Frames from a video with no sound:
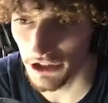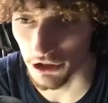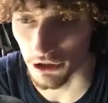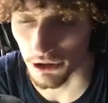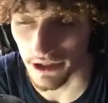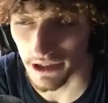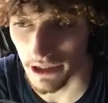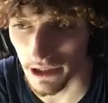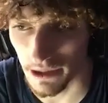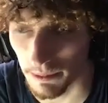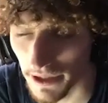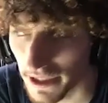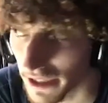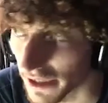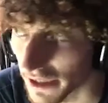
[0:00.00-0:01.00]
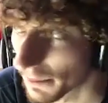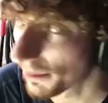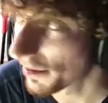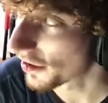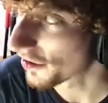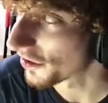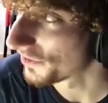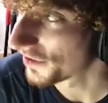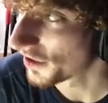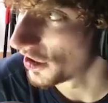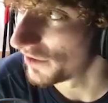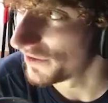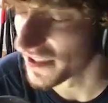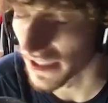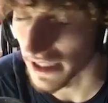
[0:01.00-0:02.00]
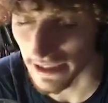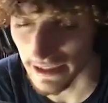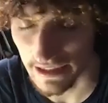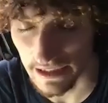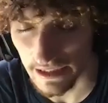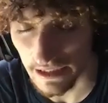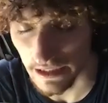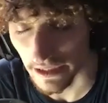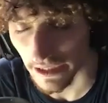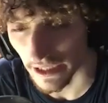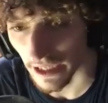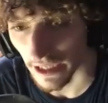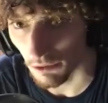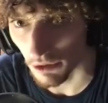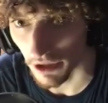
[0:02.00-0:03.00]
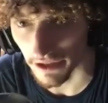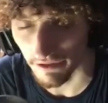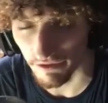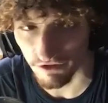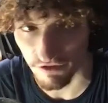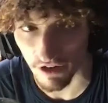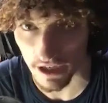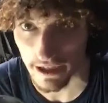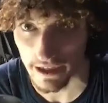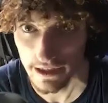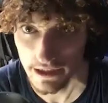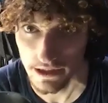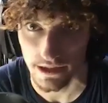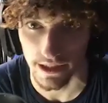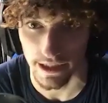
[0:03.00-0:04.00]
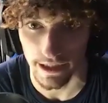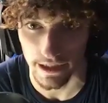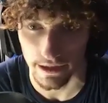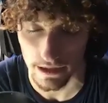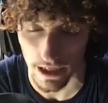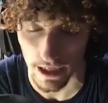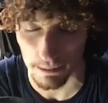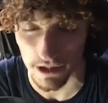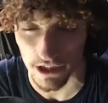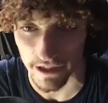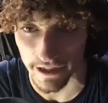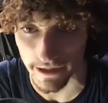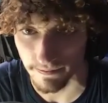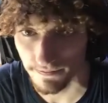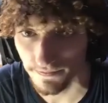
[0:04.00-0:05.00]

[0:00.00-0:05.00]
during the beginning part of COVID-19, and I went fucking insane. I'm good.